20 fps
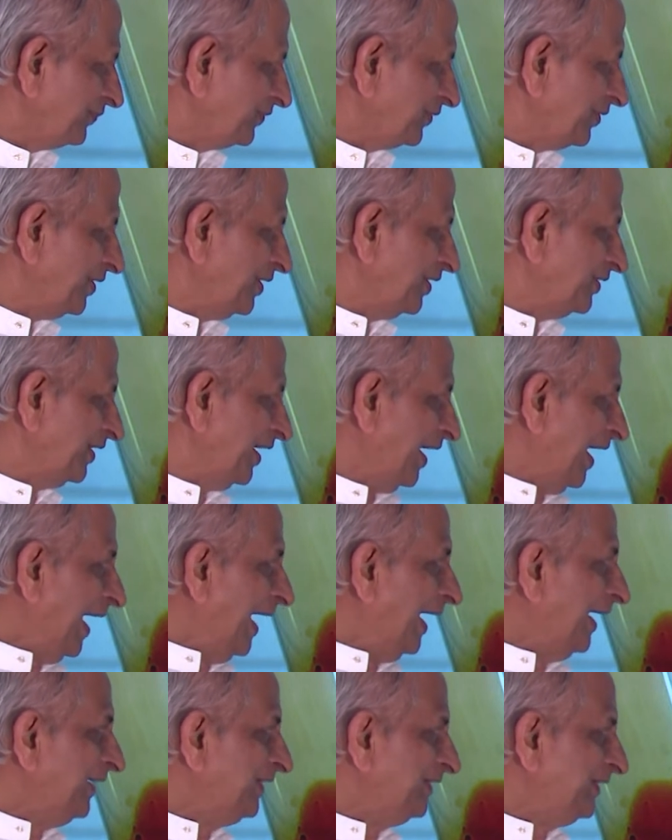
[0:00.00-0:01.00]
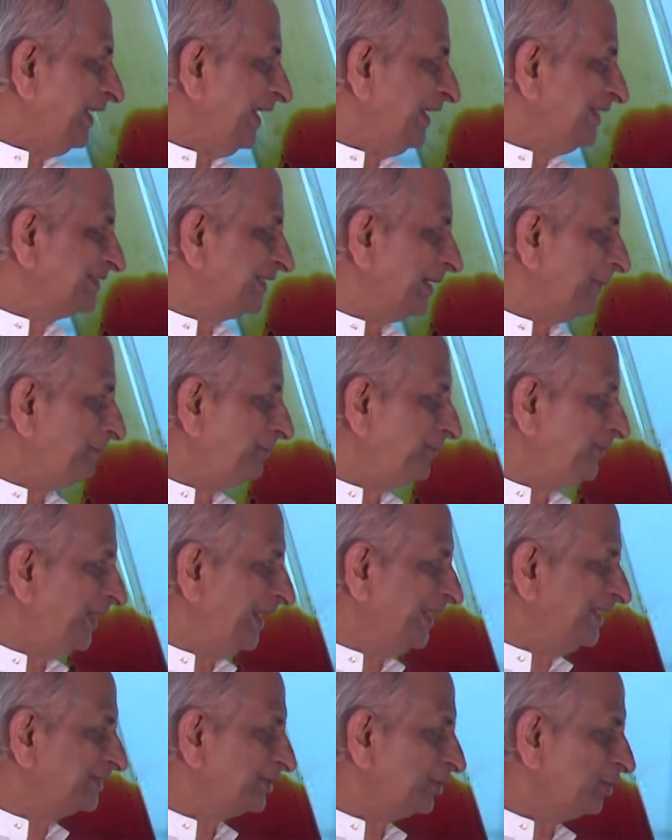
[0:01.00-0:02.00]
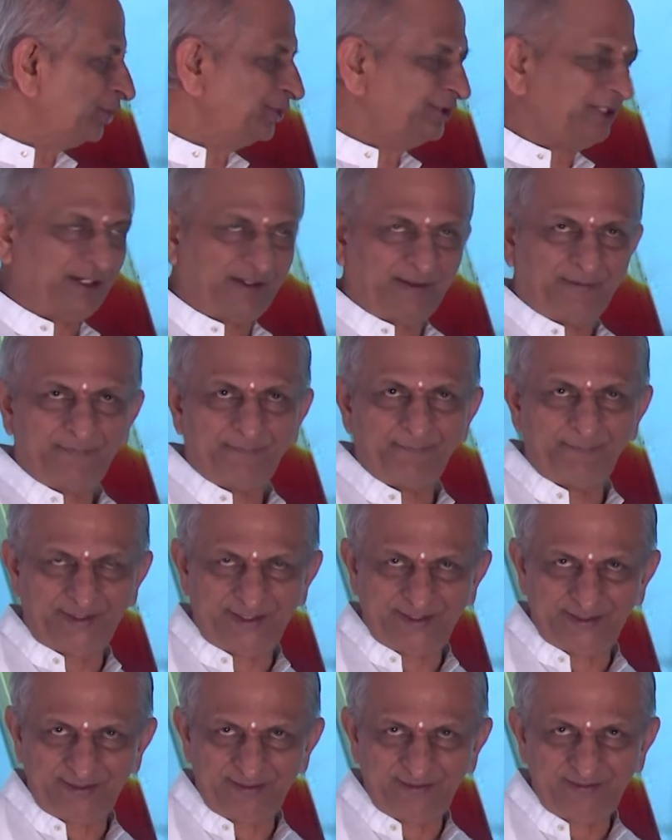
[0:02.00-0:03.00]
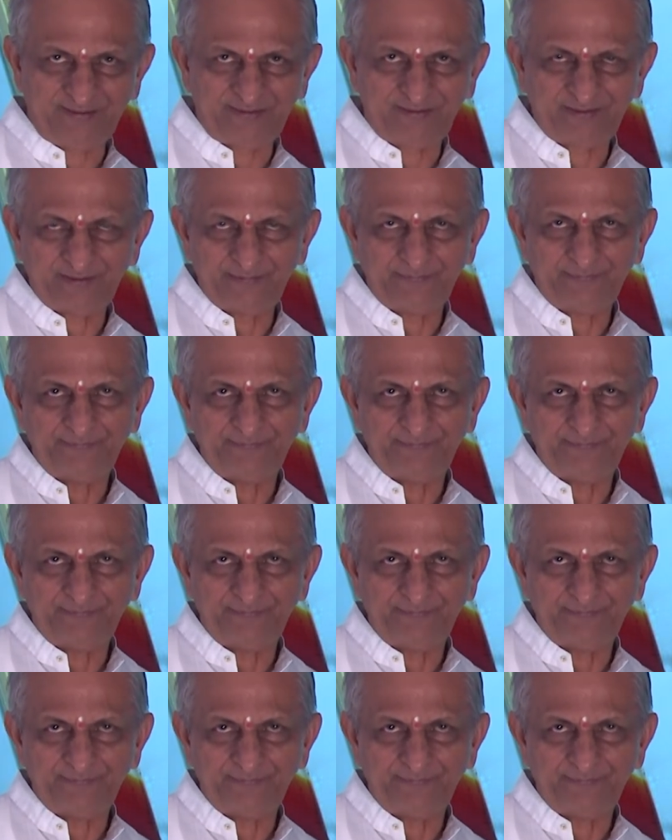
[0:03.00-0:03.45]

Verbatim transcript: So it is an antiseptic solution, means